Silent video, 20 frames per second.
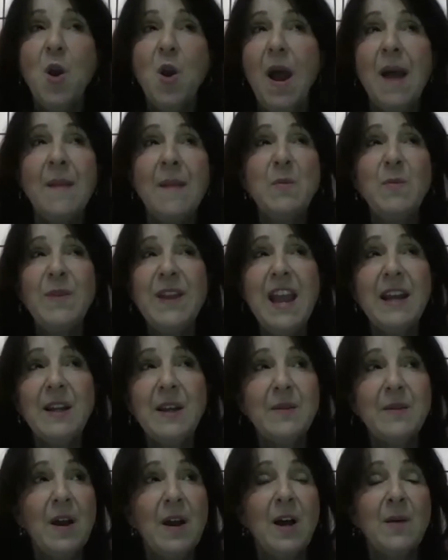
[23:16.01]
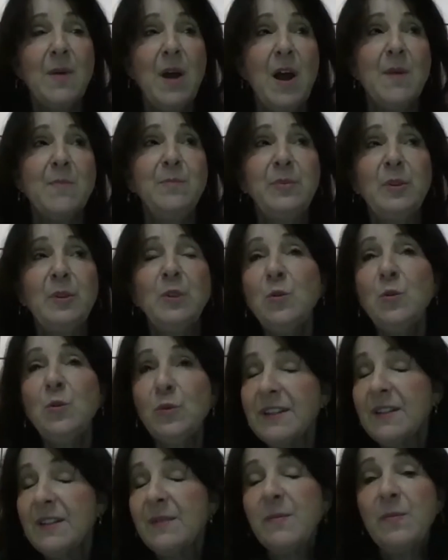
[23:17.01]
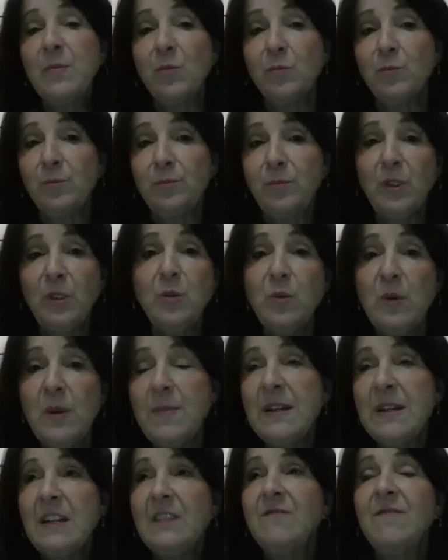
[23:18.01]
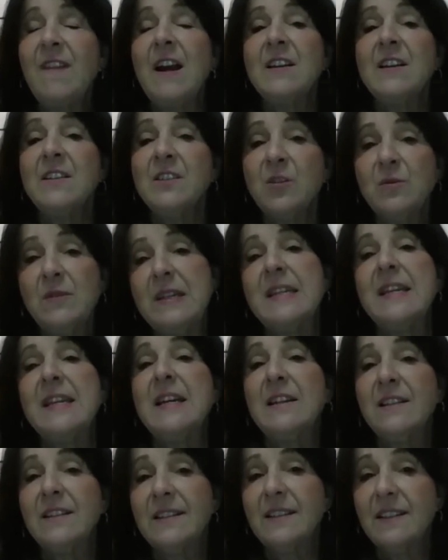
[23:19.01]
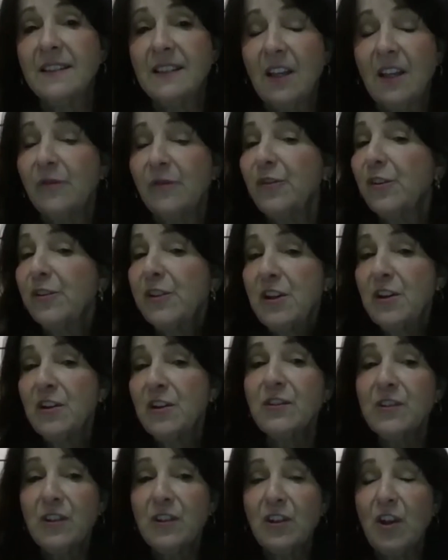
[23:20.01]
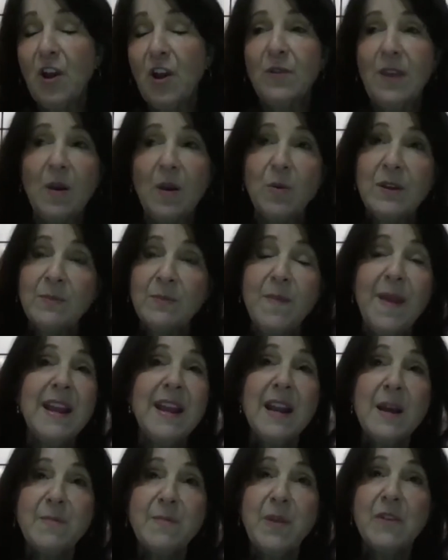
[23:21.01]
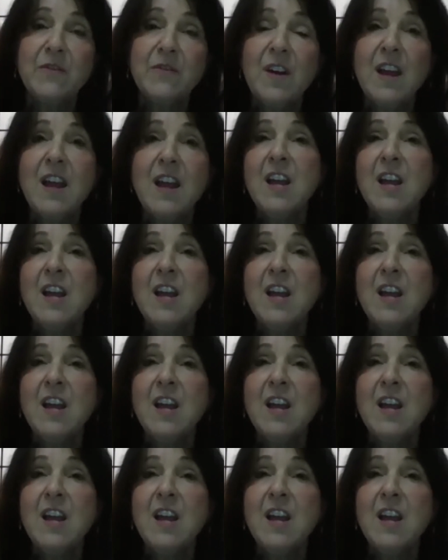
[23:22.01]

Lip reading: I mean, we had a blue ribbon advisory council several years ago that was made up of